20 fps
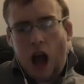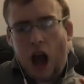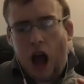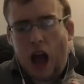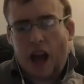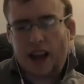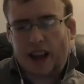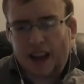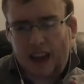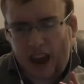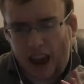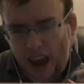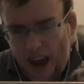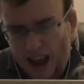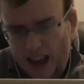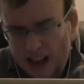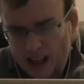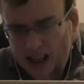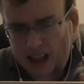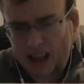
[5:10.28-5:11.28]
I
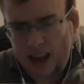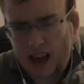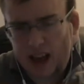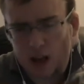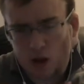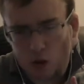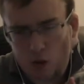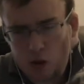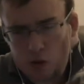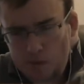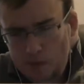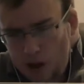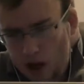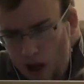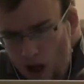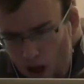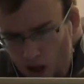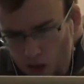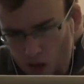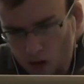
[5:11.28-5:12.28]
can't tell what the
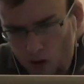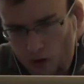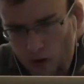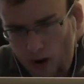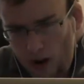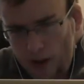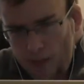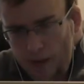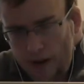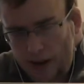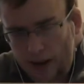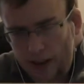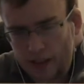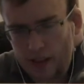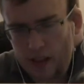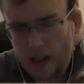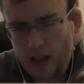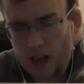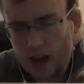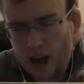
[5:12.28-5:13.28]
hologram
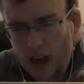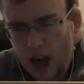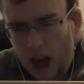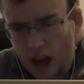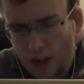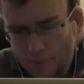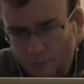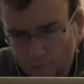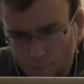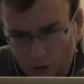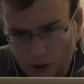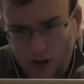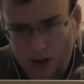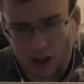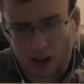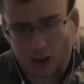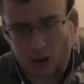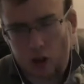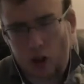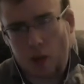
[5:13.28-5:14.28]
is. At first
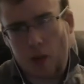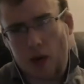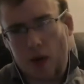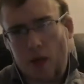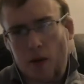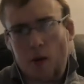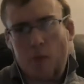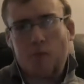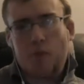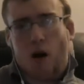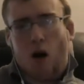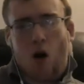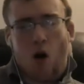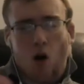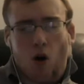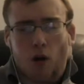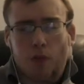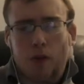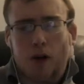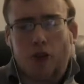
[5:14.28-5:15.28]
I thought maybe it was the
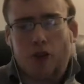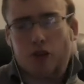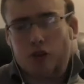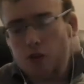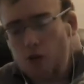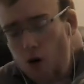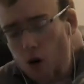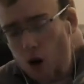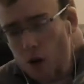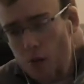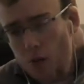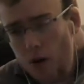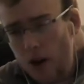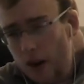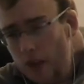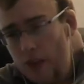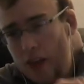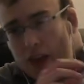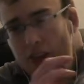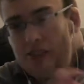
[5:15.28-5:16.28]
Hulkbuster armor,
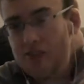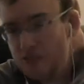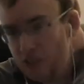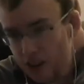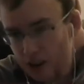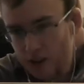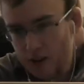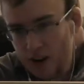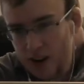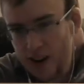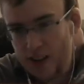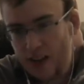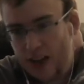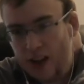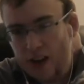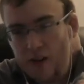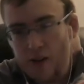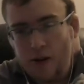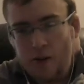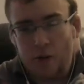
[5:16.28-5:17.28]
and that theory
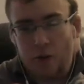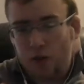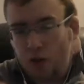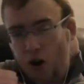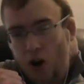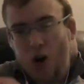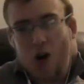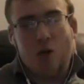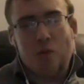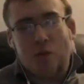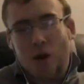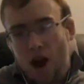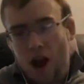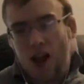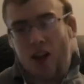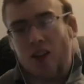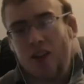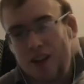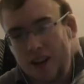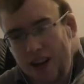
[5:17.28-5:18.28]
that it was her
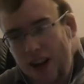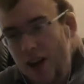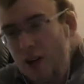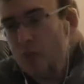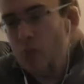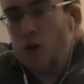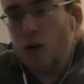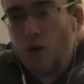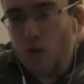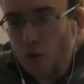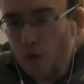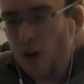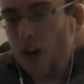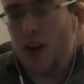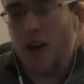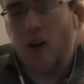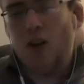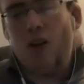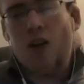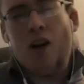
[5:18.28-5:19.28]
piloting it was
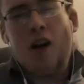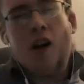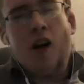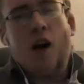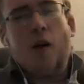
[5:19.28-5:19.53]
real.